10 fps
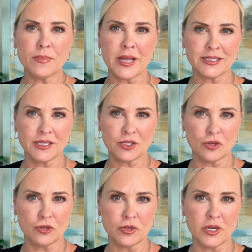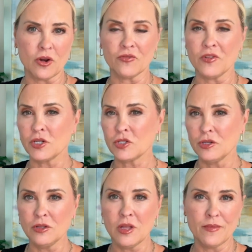plastic surgery, or
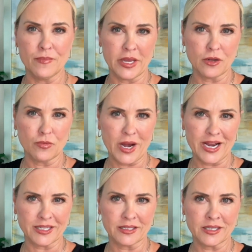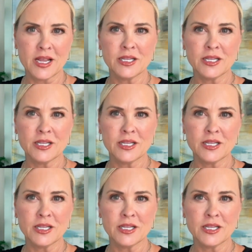functional medical practice.